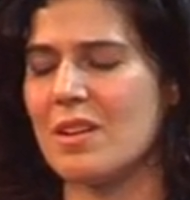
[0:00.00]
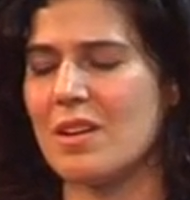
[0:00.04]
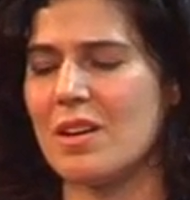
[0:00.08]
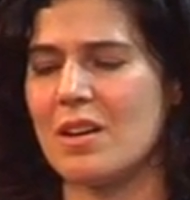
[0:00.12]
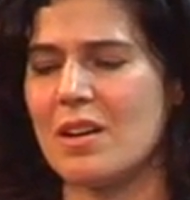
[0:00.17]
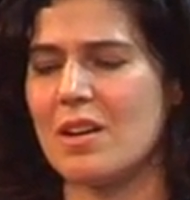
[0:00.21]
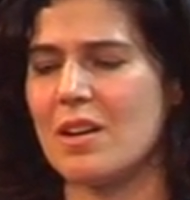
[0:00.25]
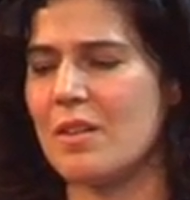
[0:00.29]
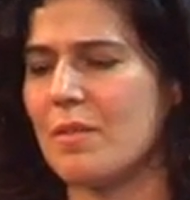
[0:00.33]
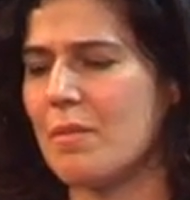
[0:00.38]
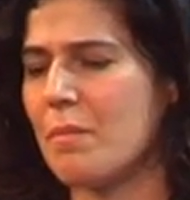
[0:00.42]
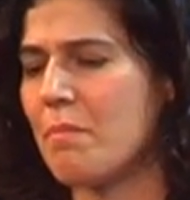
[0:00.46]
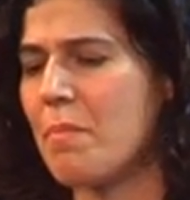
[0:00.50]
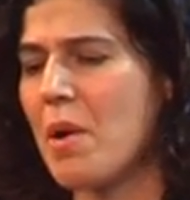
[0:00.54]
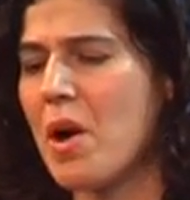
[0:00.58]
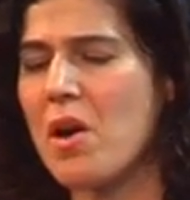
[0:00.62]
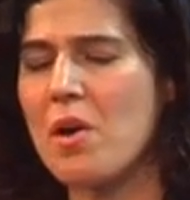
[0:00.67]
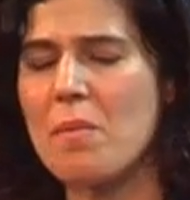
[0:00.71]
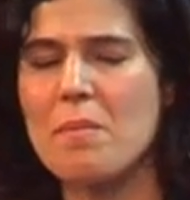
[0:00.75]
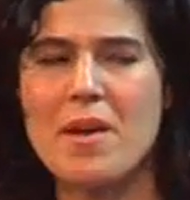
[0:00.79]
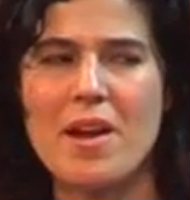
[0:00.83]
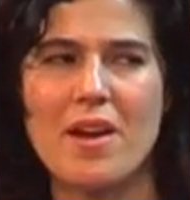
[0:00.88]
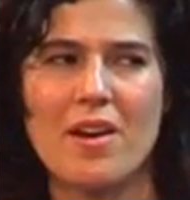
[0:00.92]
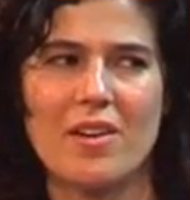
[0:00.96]
uh,
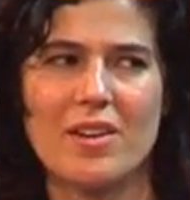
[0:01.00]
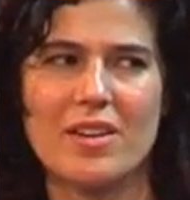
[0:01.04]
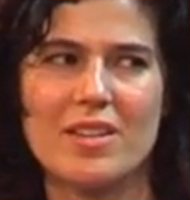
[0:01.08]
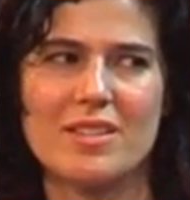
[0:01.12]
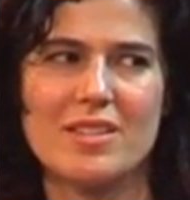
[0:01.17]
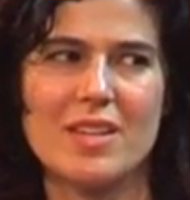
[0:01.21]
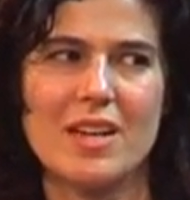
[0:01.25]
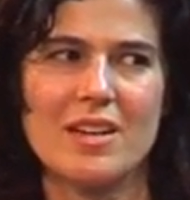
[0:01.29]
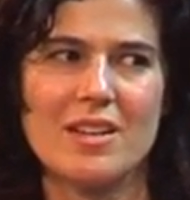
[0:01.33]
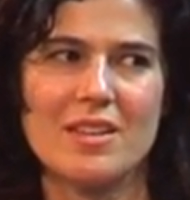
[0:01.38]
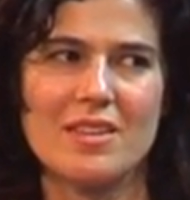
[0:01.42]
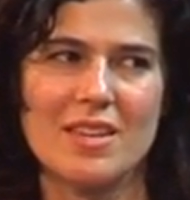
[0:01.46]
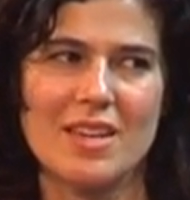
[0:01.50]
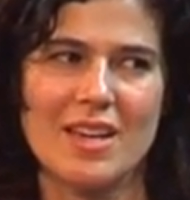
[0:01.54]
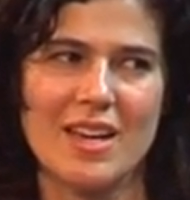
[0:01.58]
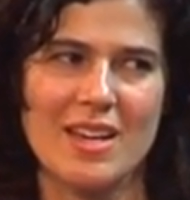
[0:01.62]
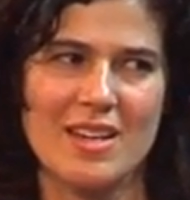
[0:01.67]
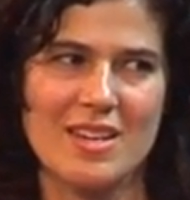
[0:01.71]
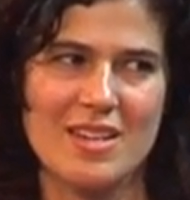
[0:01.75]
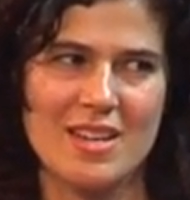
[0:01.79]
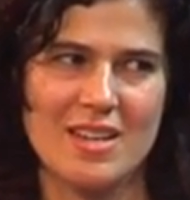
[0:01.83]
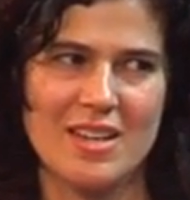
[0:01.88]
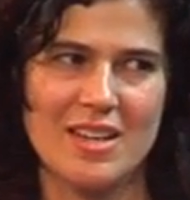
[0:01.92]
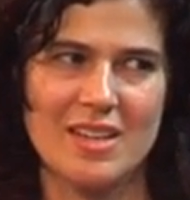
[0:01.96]
barberries, anything I
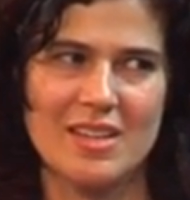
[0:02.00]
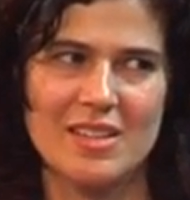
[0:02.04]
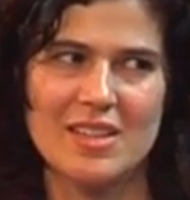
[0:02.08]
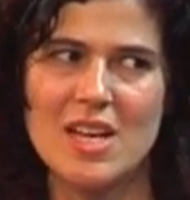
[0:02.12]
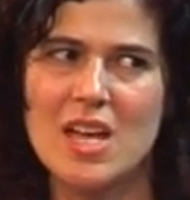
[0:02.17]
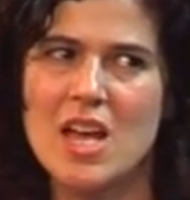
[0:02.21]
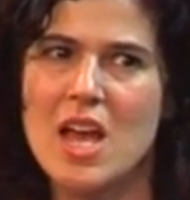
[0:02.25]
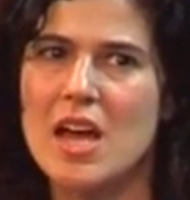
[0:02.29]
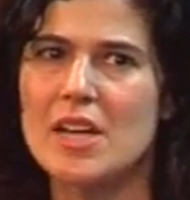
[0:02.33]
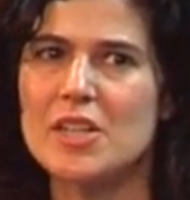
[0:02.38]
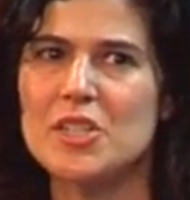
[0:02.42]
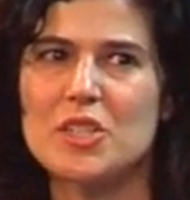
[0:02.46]
needed, mm-hmm.